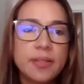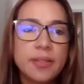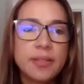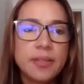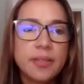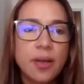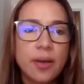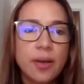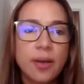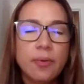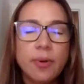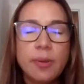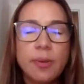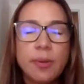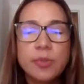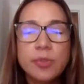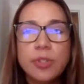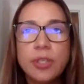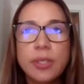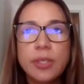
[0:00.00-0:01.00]
this is Karla
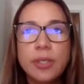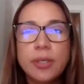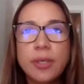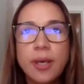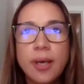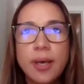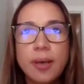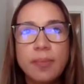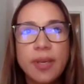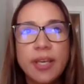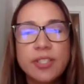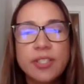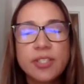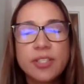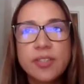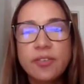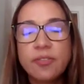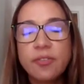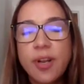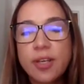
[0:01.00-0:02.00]
Raimundi,
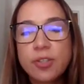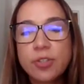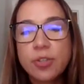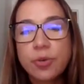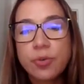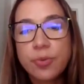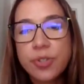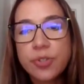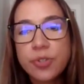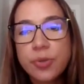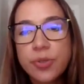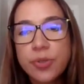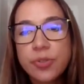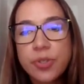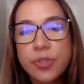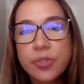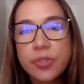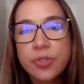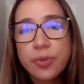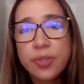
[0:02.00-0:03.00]
Agency of Natural
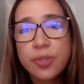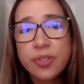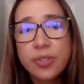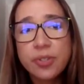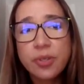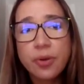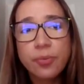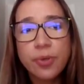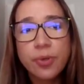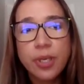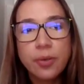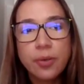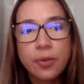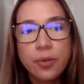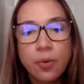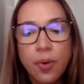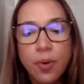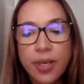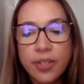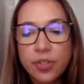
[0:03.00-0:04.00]
Resources. So this is a really
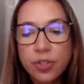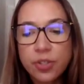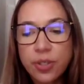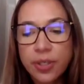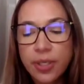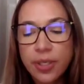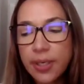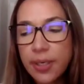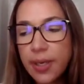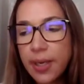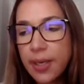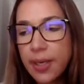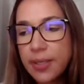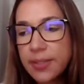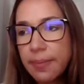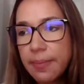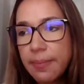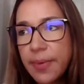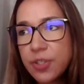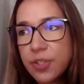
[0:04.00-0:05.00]
good question. And
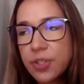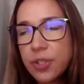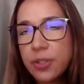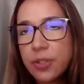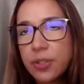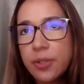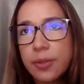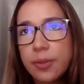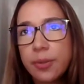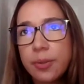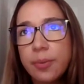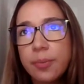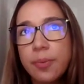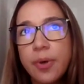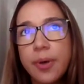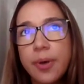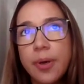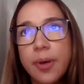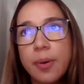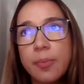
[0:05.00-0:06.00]
as I mentioned in the
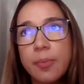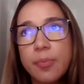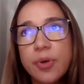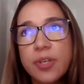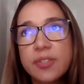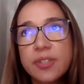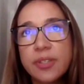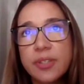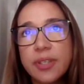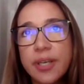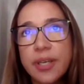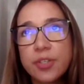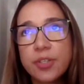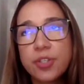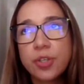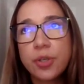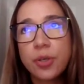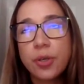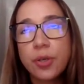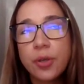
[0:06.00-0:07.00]

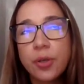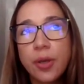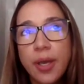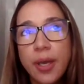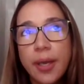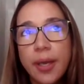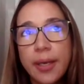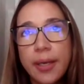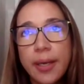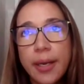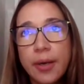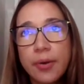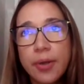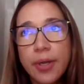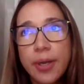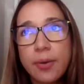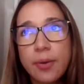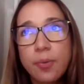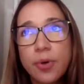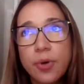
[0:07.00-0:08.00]
presentation, an
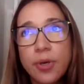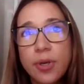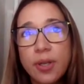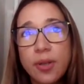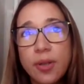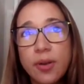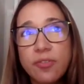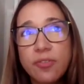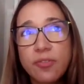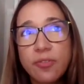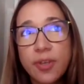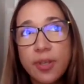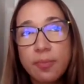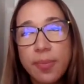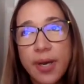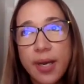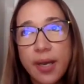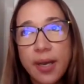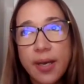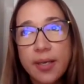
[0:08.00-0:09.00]
area where a lot of
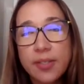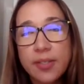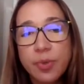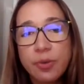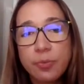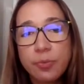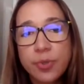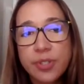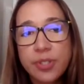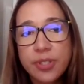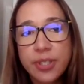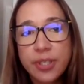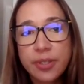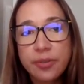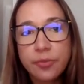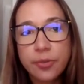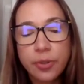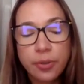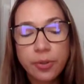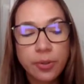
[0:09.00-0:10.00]
feedback has been
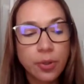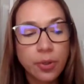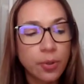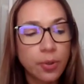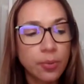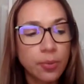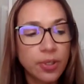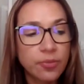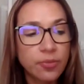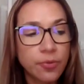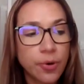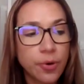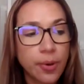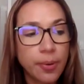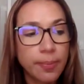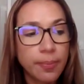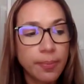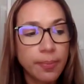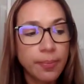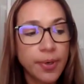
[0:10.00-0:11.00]
received, not only
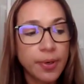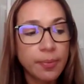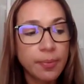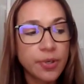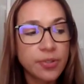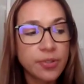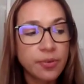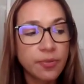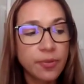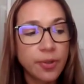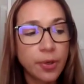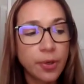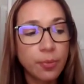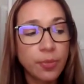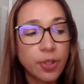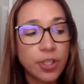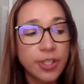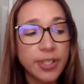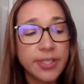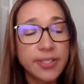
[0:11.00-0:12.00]
from members of the
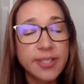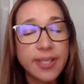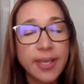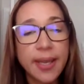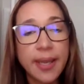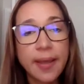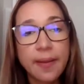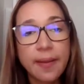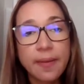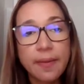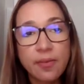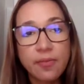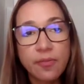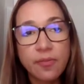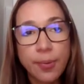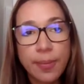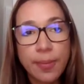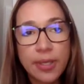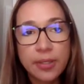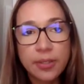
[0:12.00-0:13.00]
communities and the
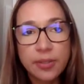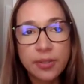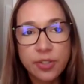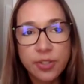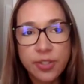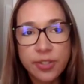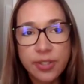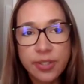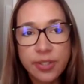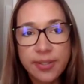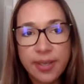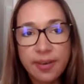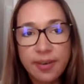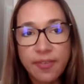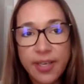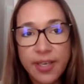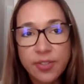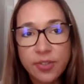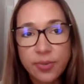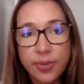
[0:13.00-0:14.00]
Environmental Justice
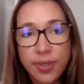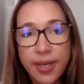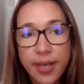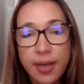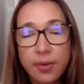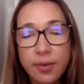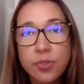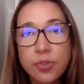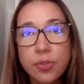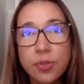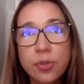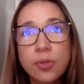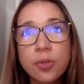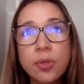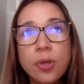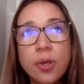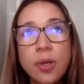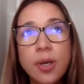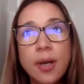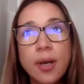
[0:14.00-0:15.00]
Advisory
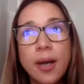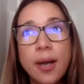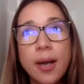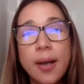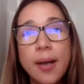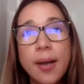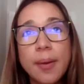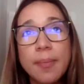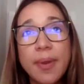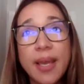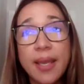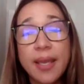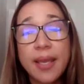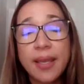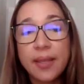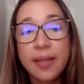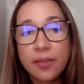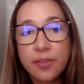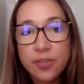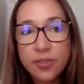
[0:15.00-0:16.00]
Council
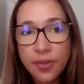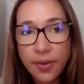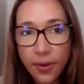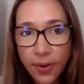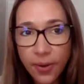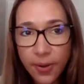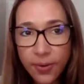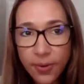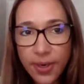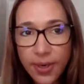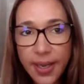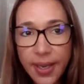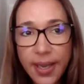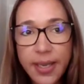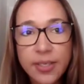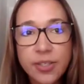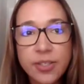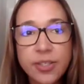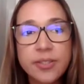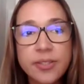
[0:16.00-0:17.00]
and other
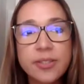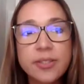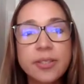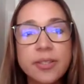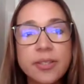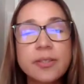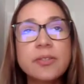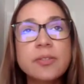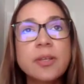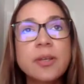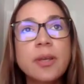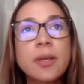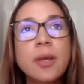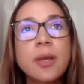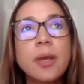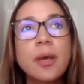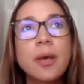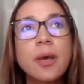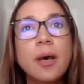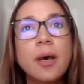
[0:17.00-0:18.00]
agencies.
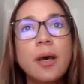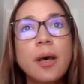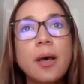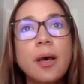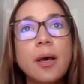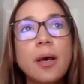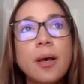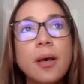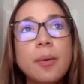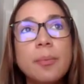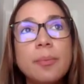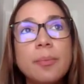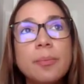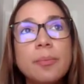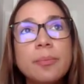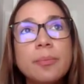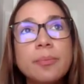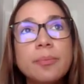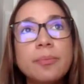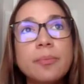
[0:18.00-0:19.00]

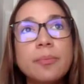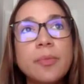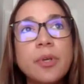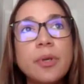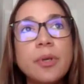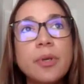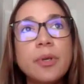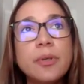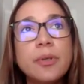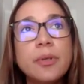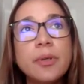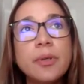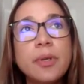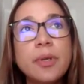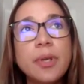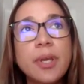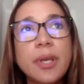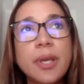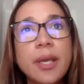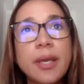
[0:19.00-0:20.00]
And
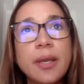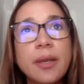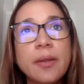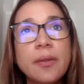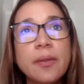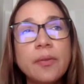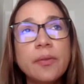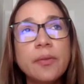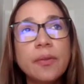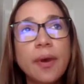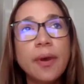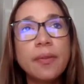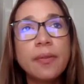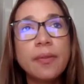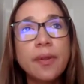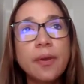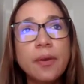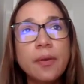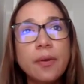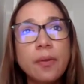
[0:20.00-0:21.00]
I
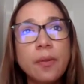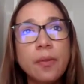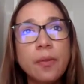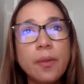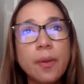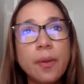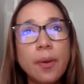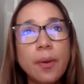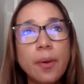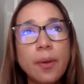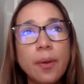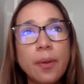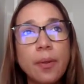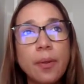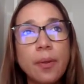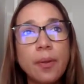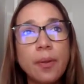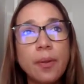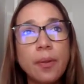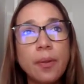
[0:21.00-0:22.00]
think
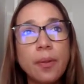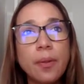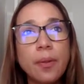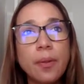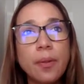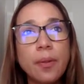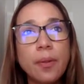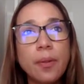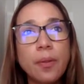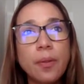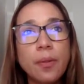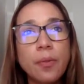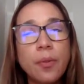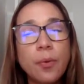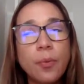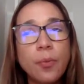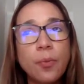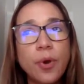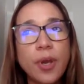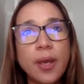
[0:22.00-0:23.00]
the
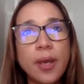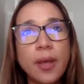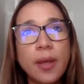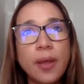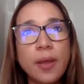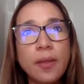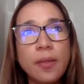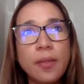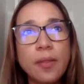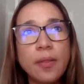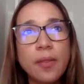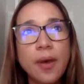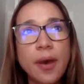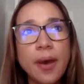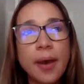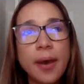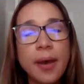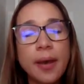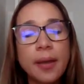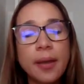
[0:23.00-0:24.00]
way
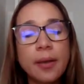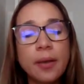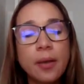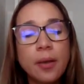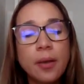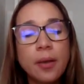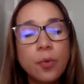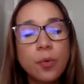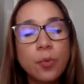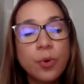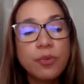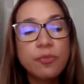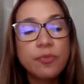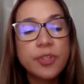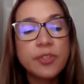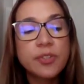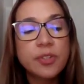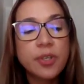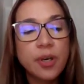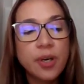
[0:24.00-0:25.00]
that
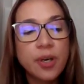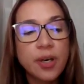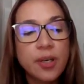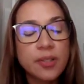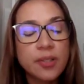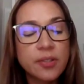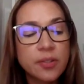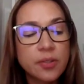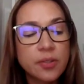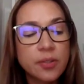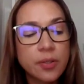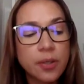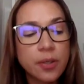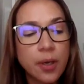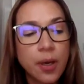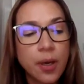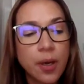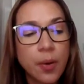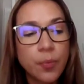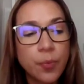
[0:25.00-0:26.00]
we've discussed
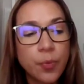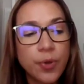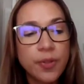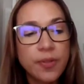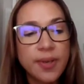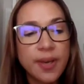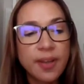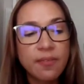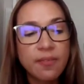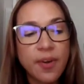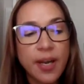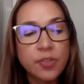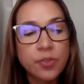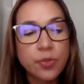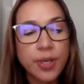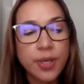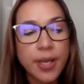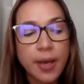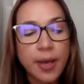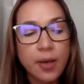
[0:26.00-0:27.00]
with the
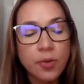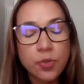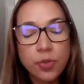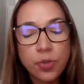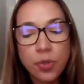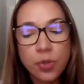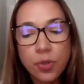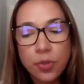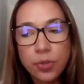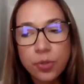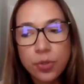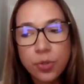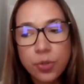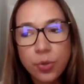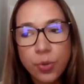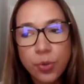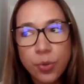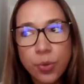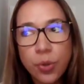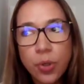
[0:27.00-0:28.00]
Advisory Council
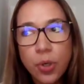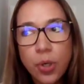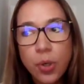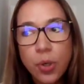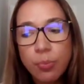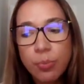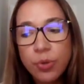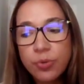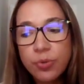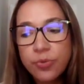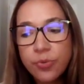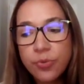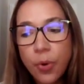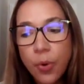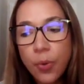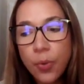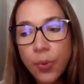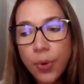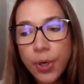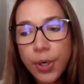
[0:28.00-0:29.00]
to move
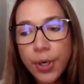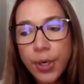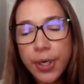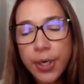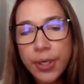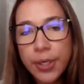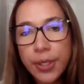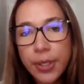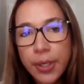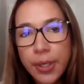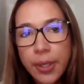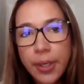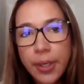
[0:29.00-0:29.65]
forward